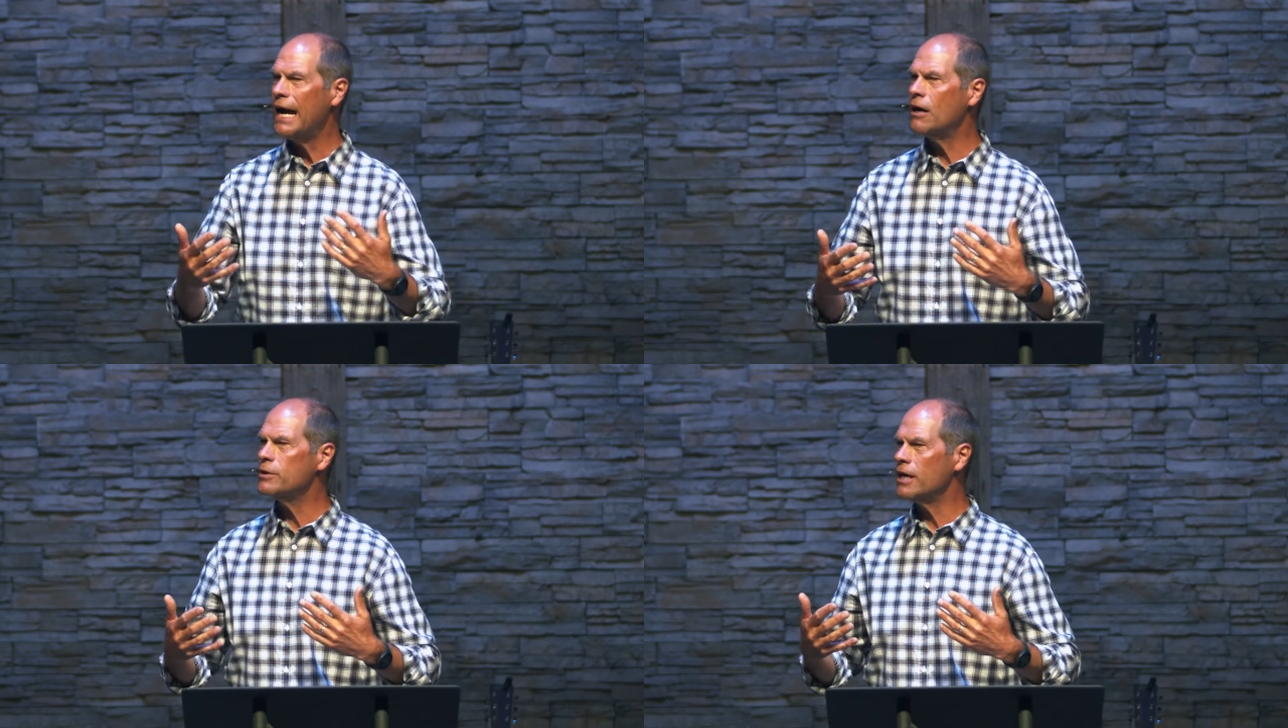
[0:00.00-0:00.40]

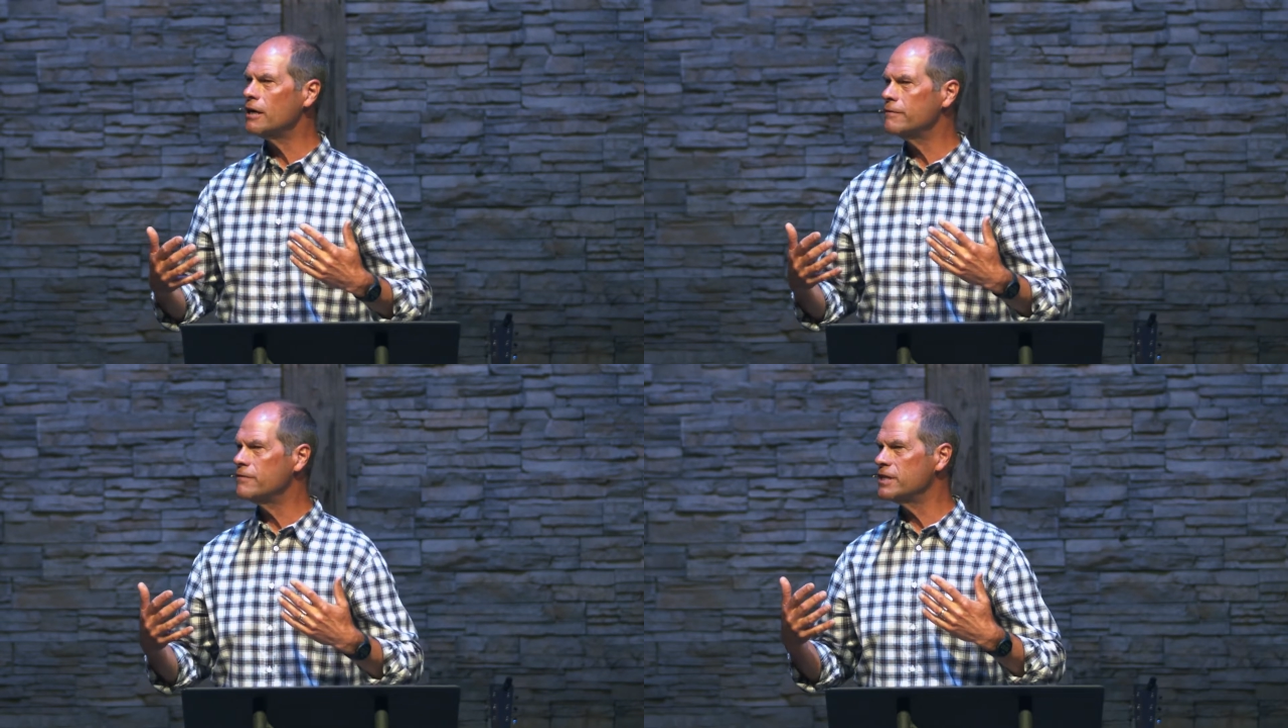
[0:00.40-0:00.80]
out
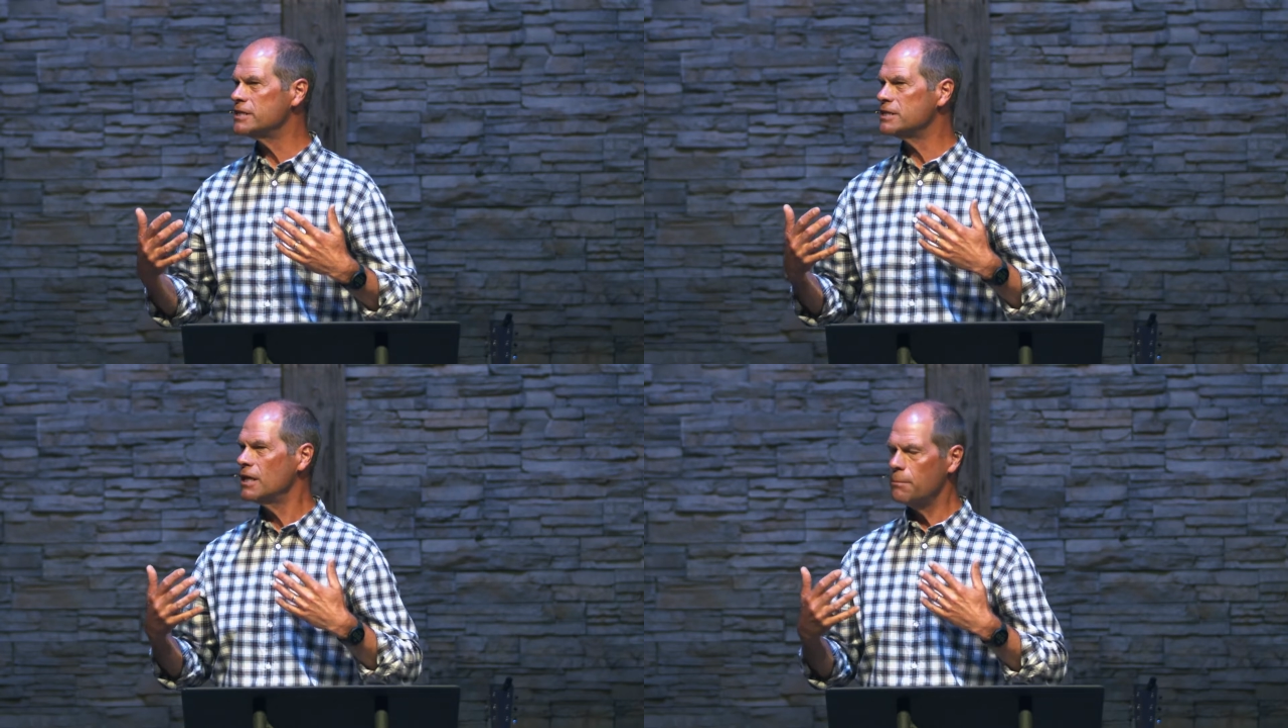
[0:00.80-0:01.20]
of
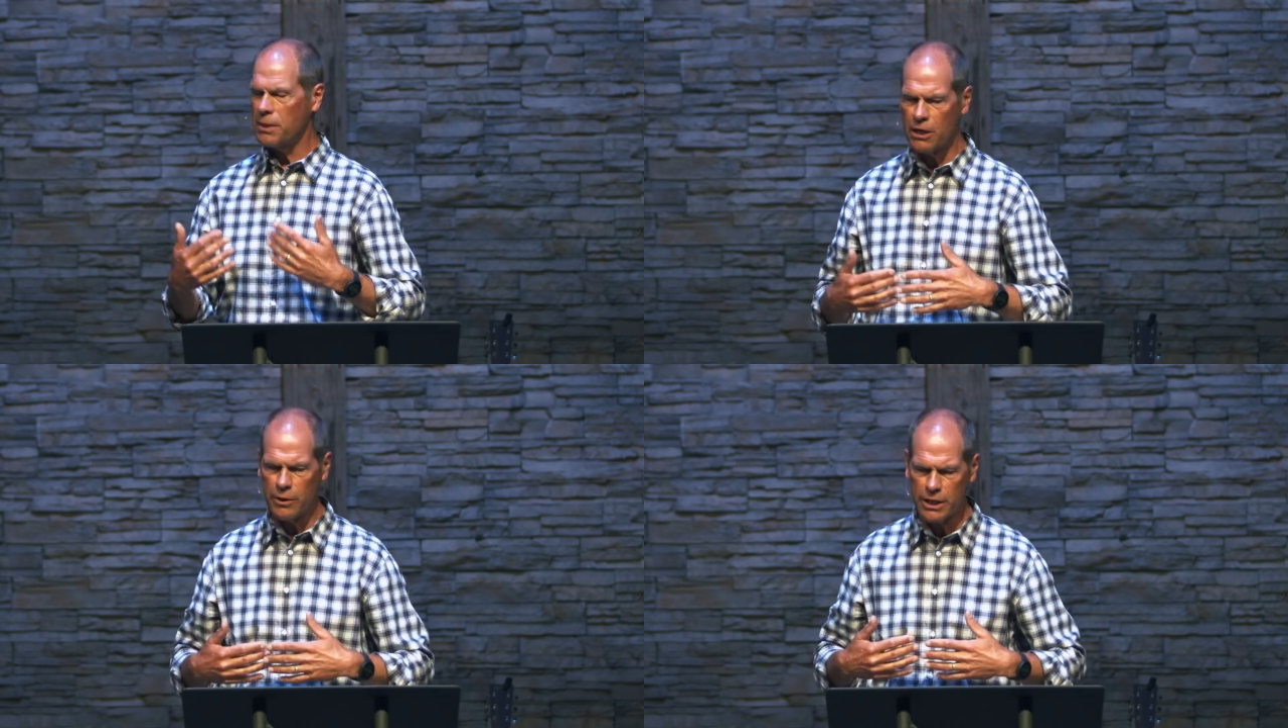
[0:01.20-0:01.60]
this
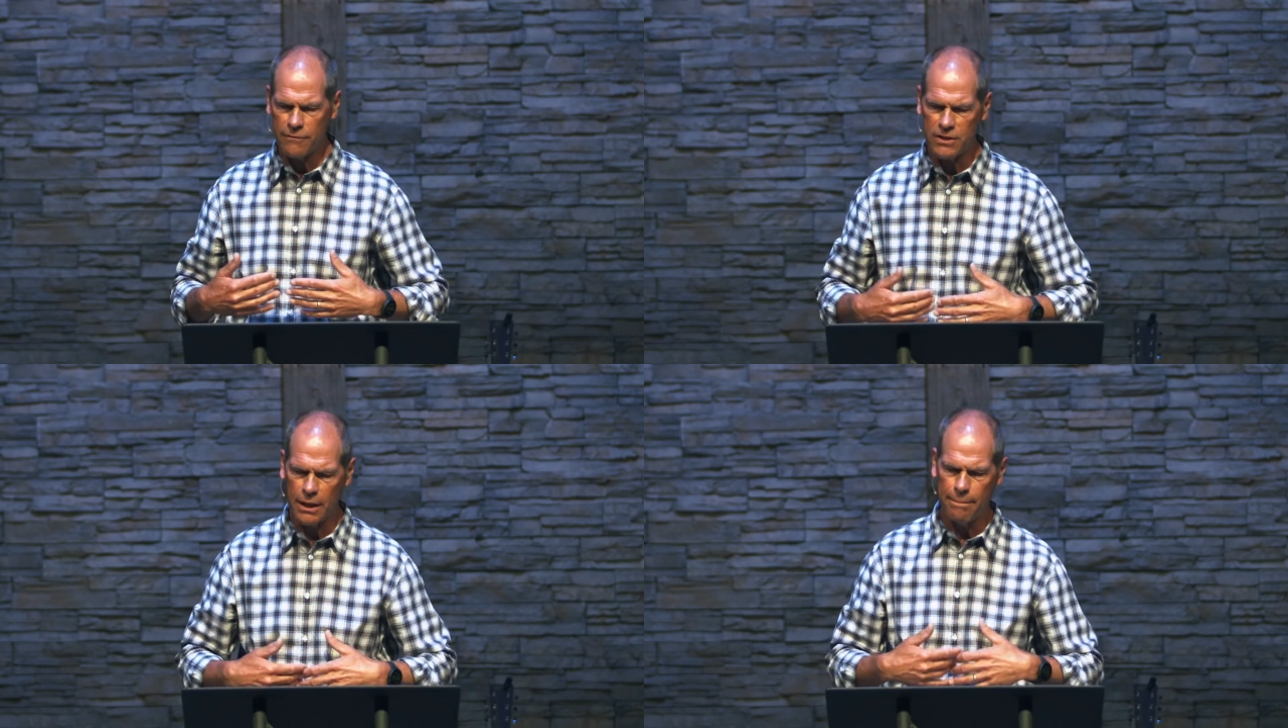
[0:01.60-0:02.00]
period
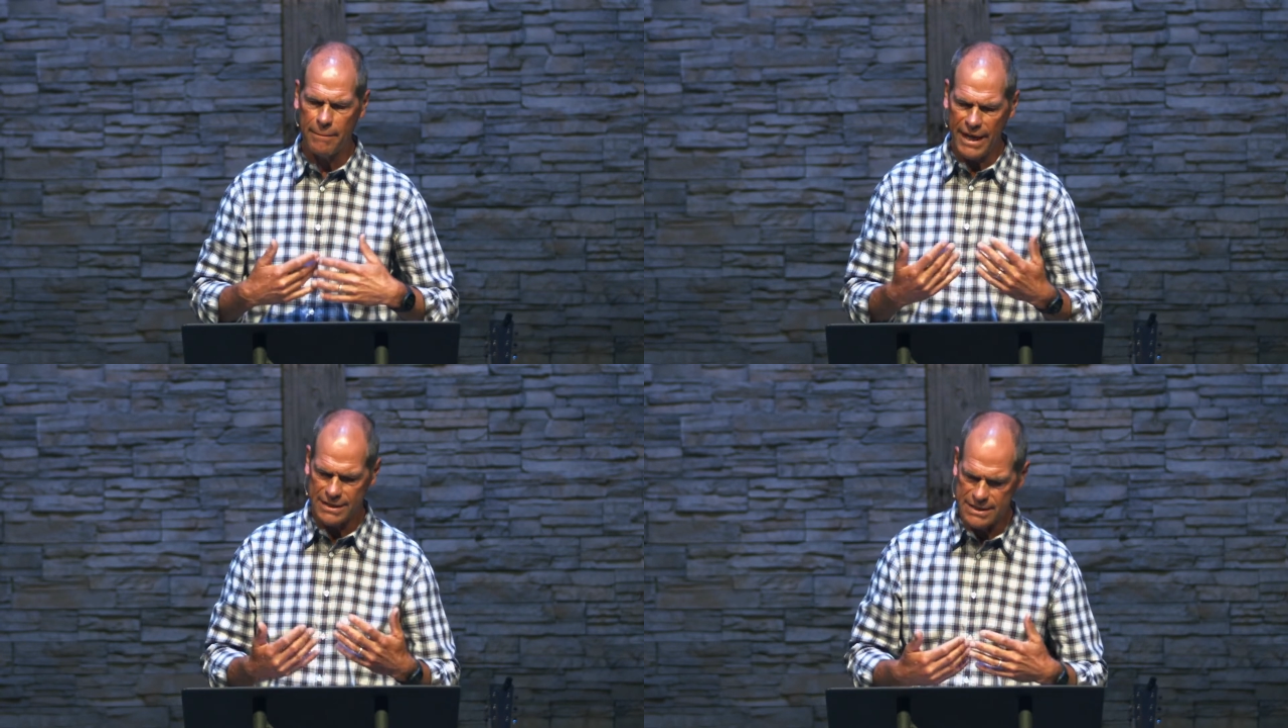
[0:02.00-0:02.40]
of
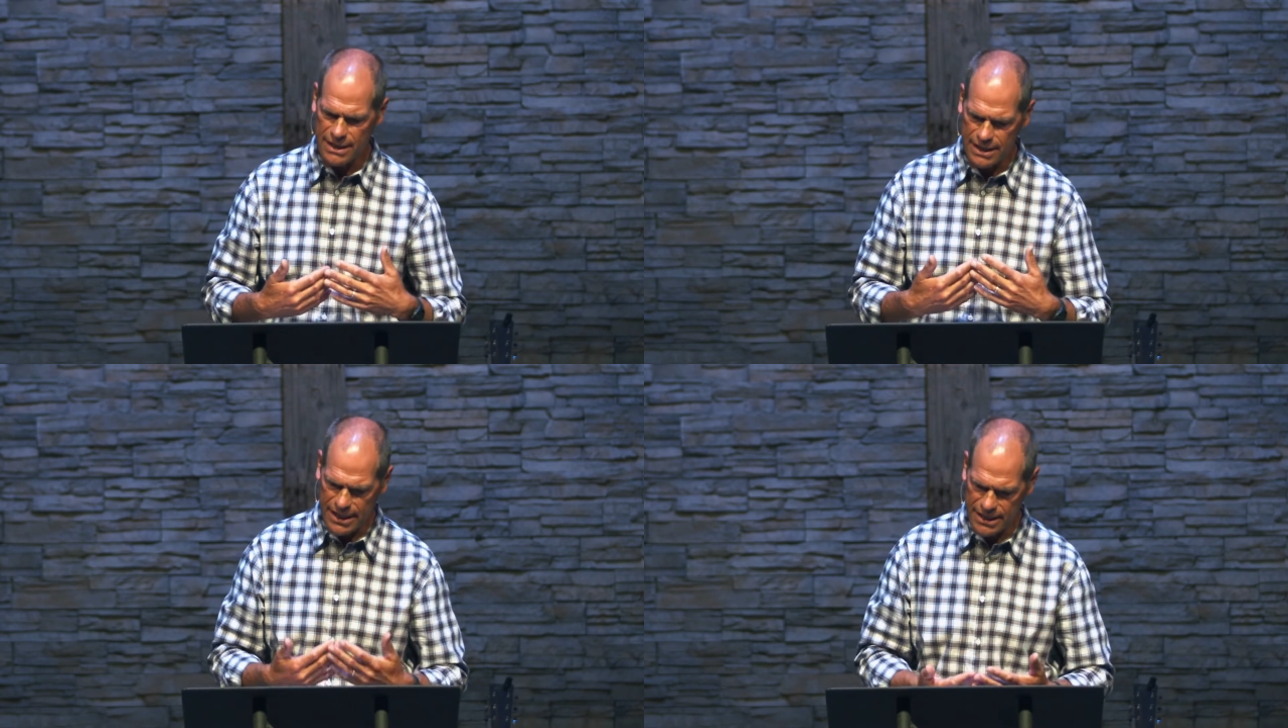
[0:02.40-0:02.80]

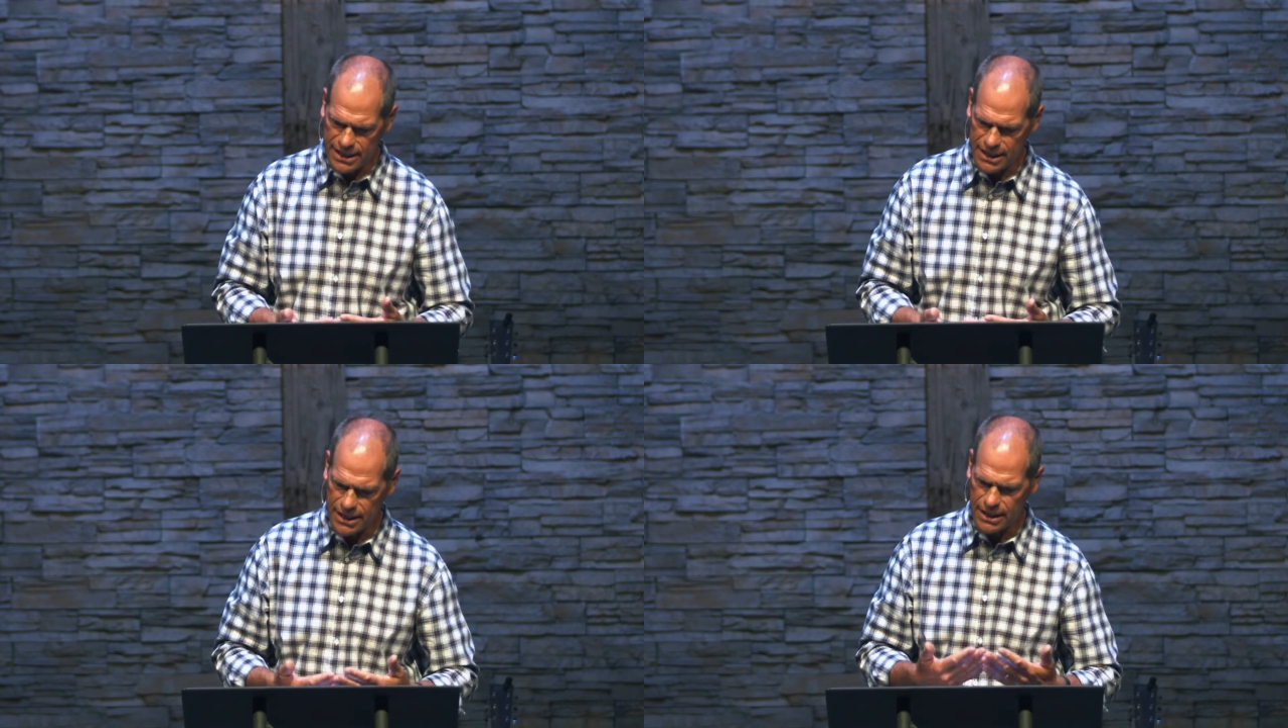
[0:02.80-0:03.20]
lament that
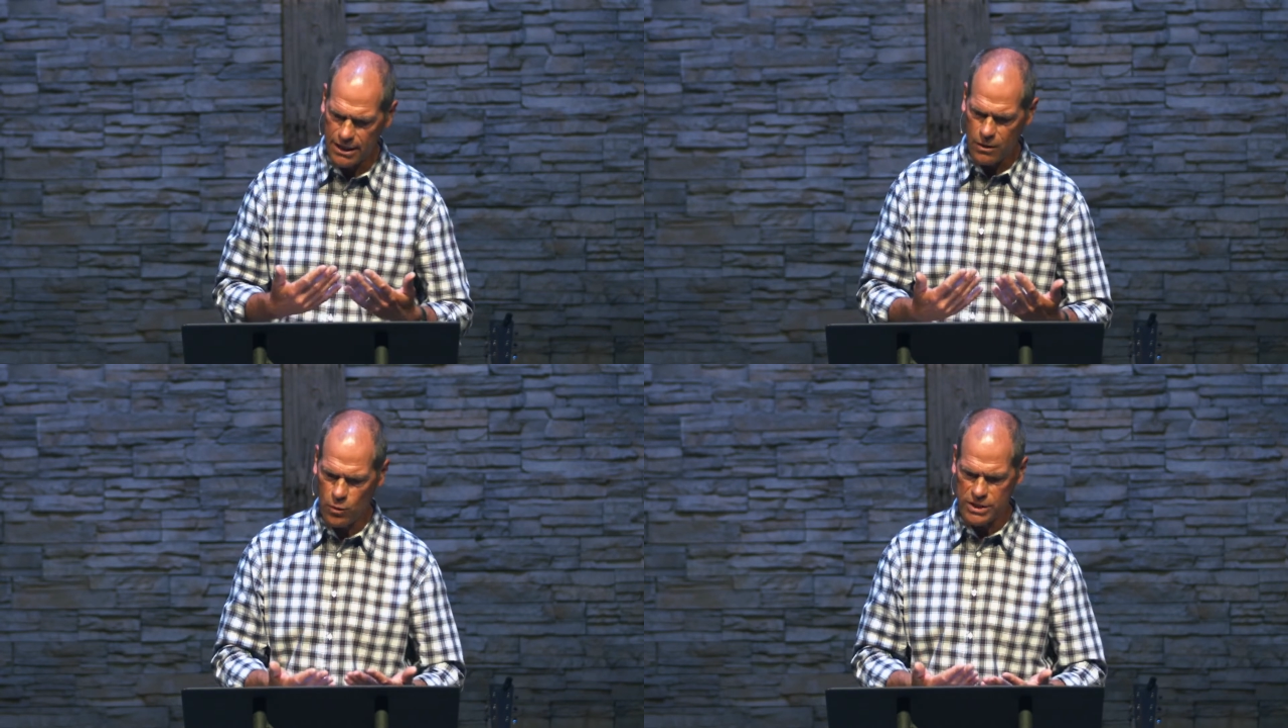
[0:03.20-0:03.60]

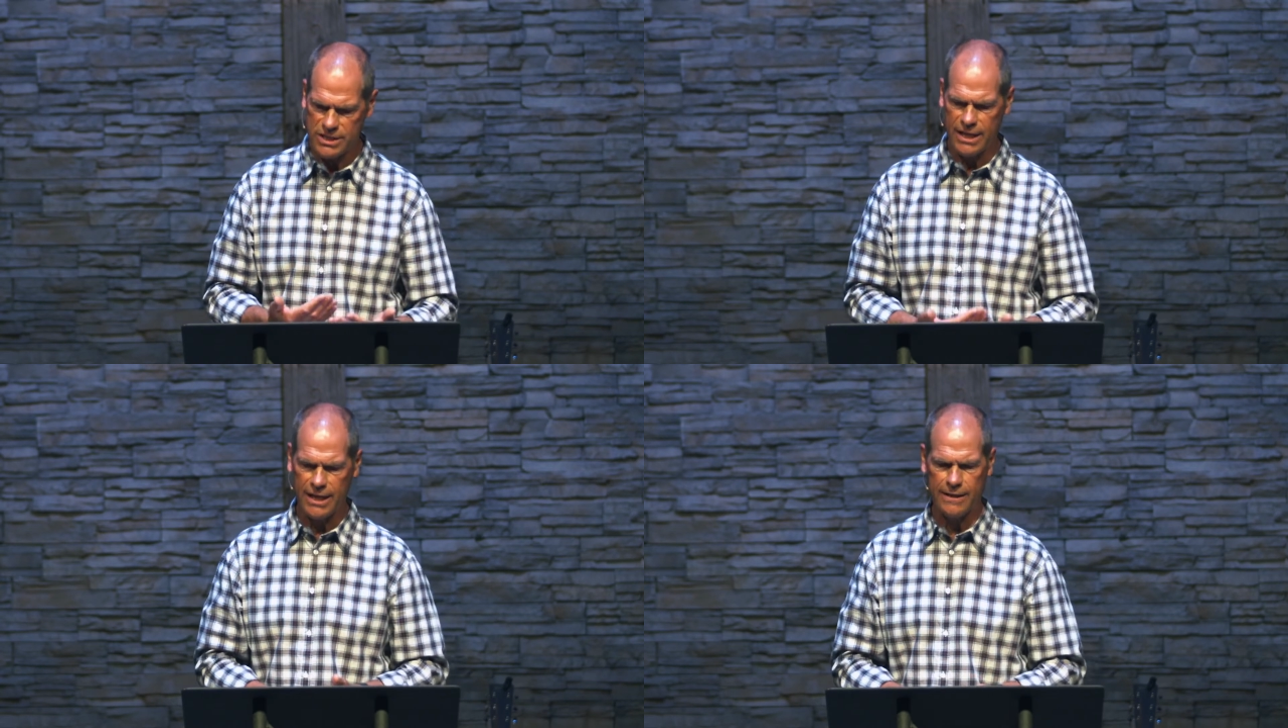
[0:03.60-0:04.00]
he
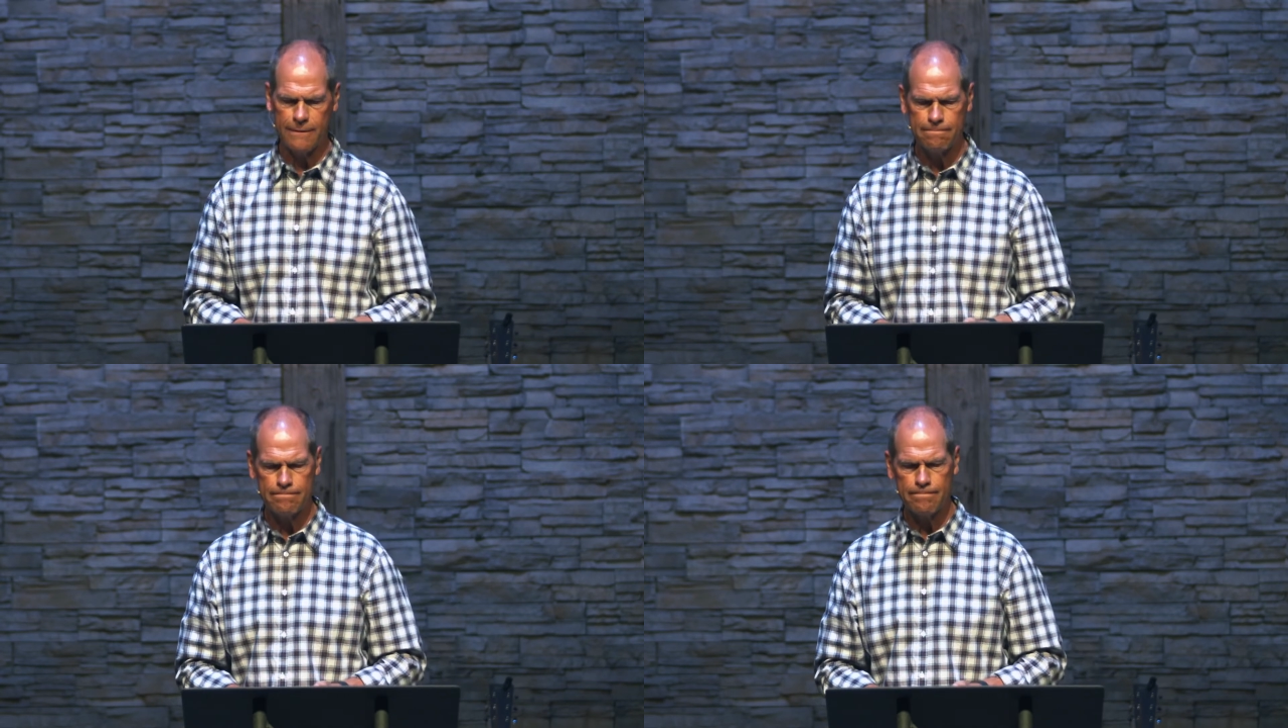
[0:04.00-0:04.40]
was in.